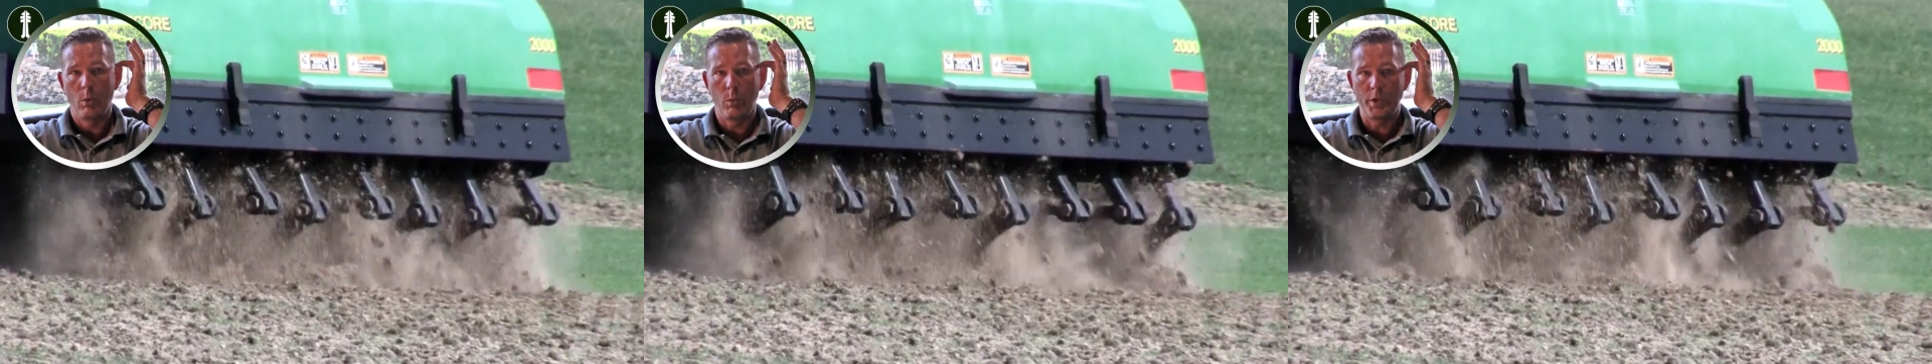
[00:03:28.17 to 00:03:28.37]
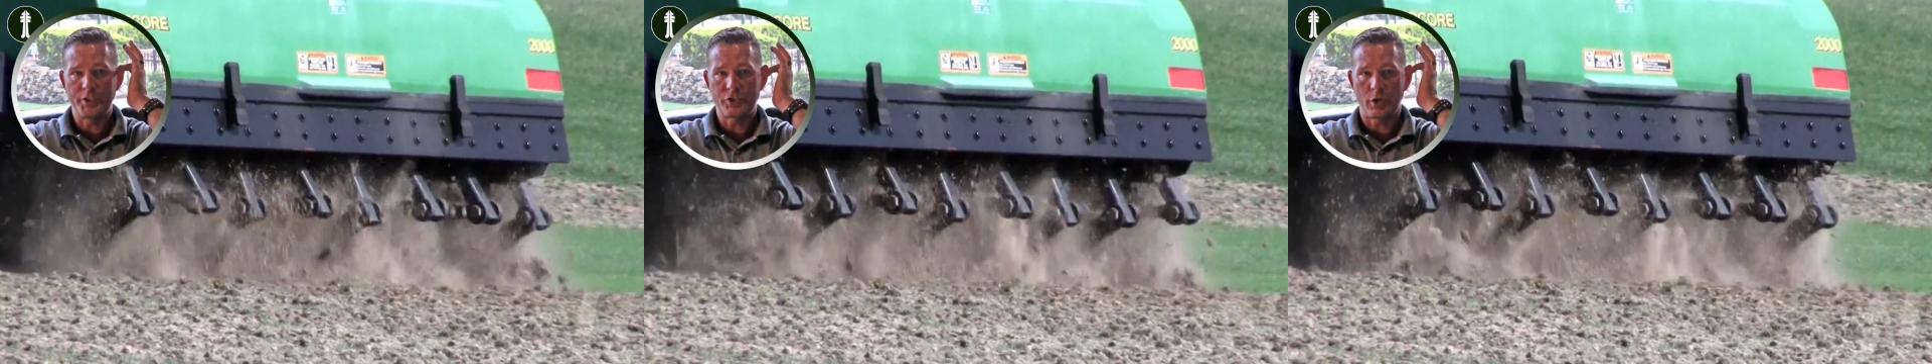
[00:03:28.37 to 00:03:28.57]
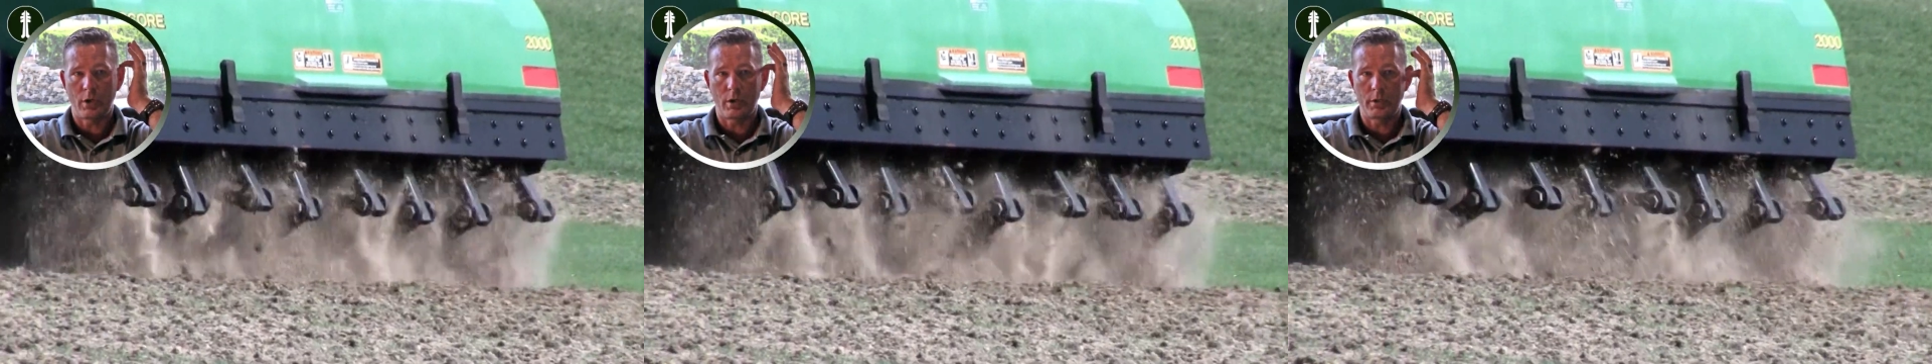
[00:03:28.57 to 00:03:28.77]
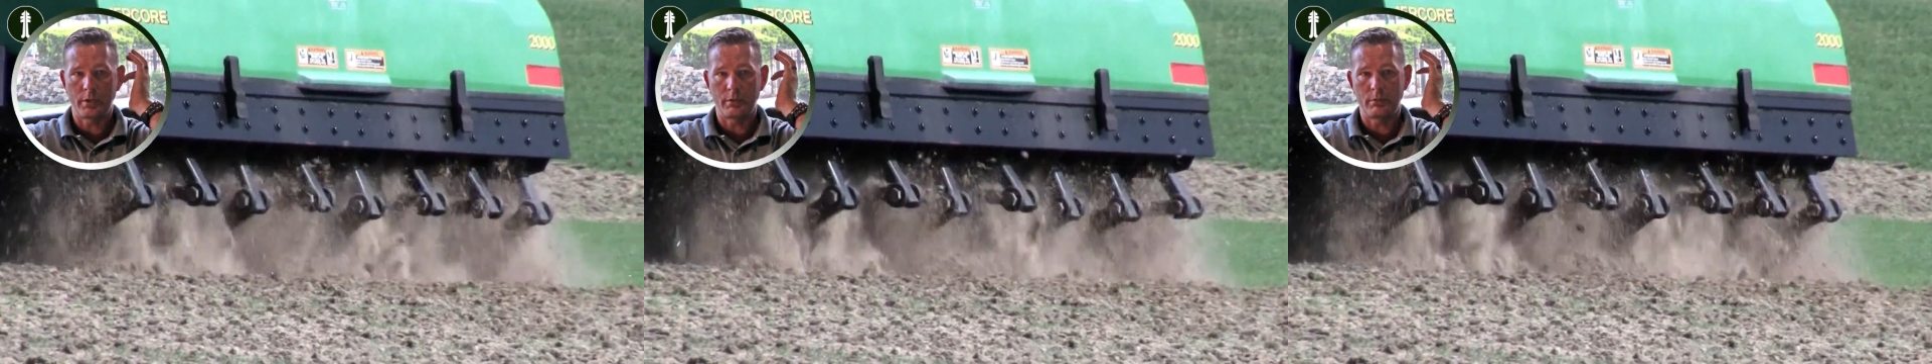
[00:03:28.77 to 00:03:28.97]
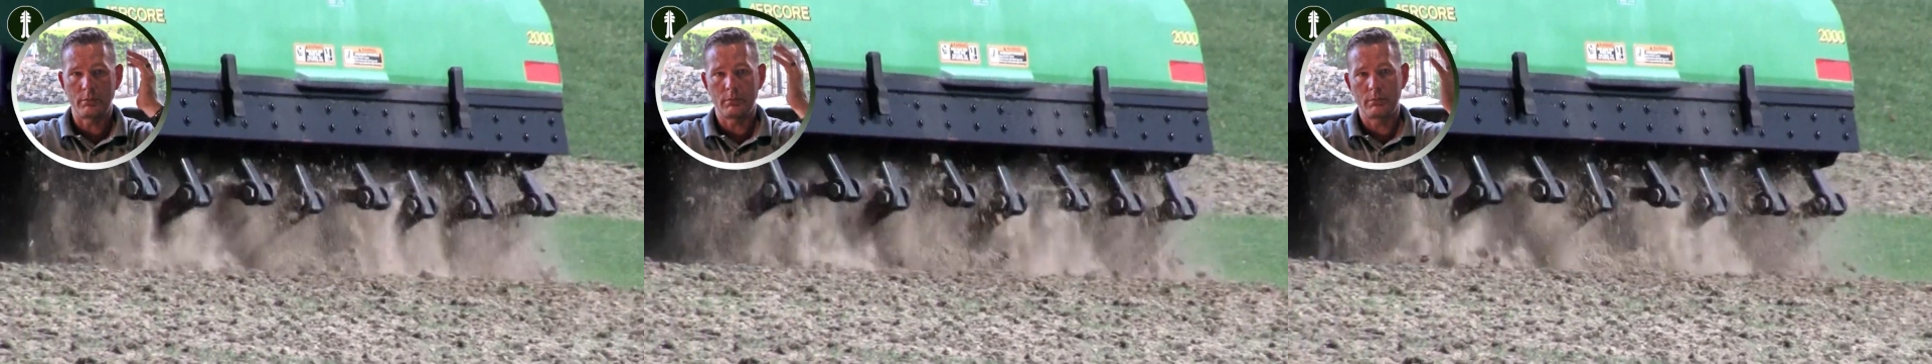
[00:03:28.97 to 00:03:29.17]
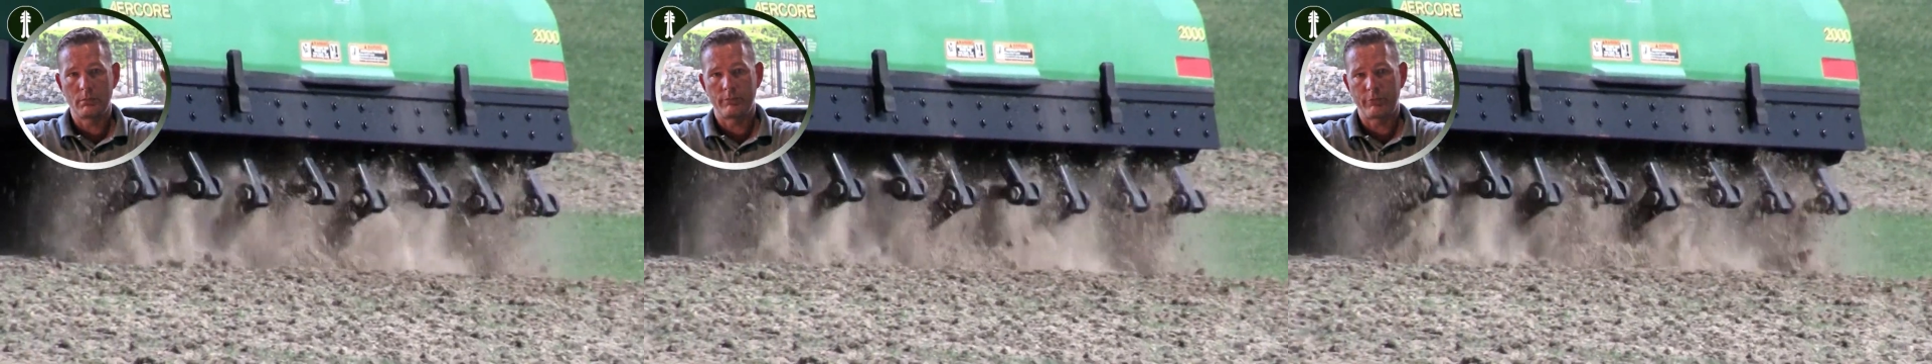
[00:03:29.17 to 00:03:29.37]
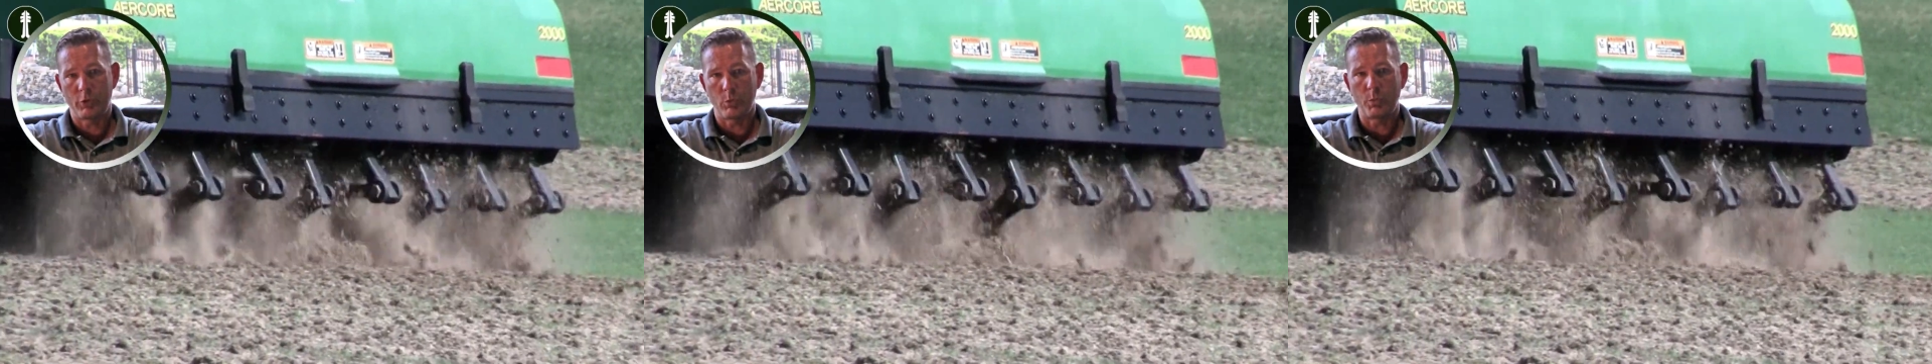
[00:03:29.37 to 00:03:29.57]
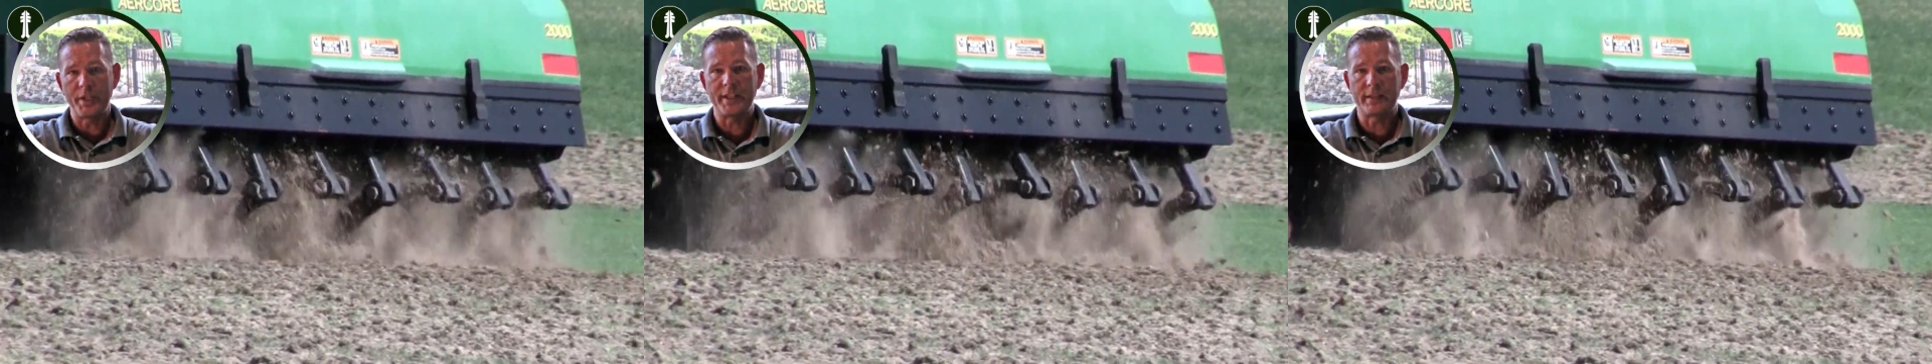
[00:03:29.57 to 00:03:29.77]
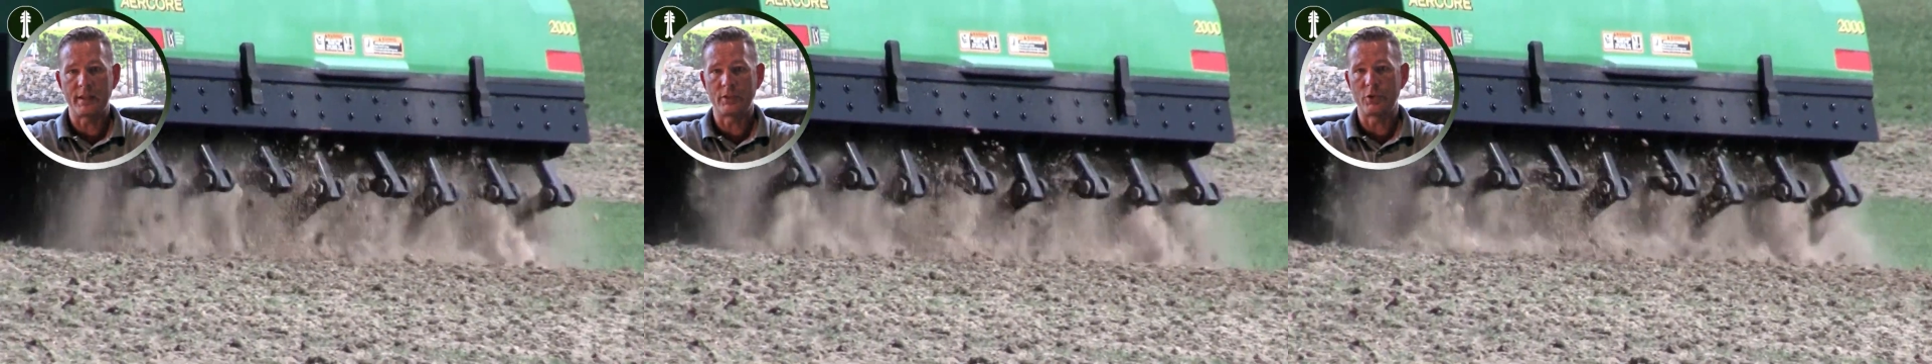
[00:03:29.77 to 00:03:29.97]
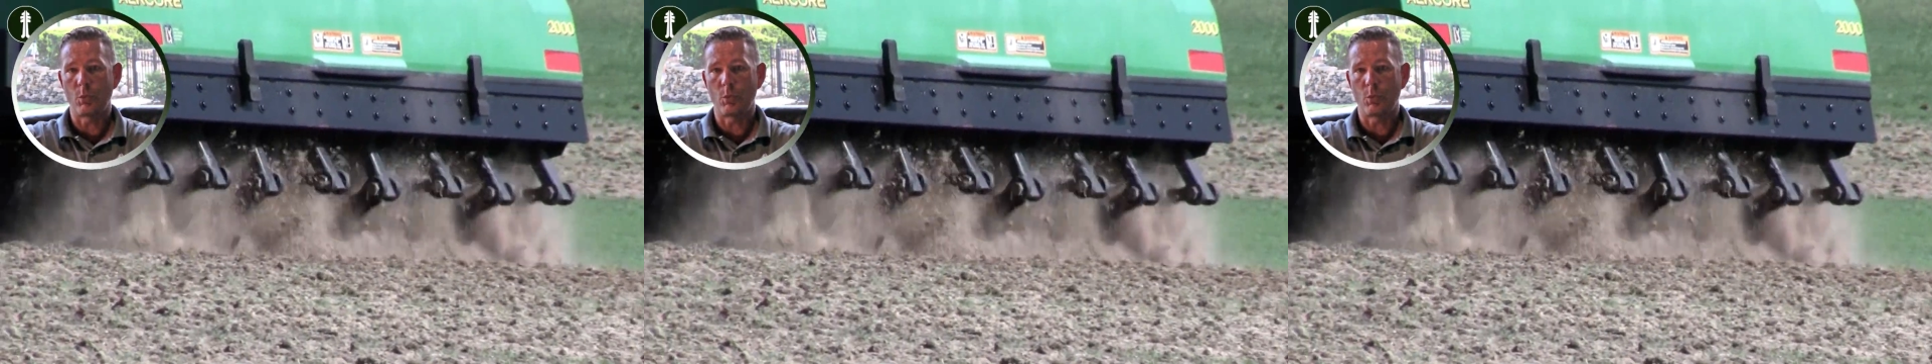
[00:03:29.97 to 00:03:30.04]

which for the week that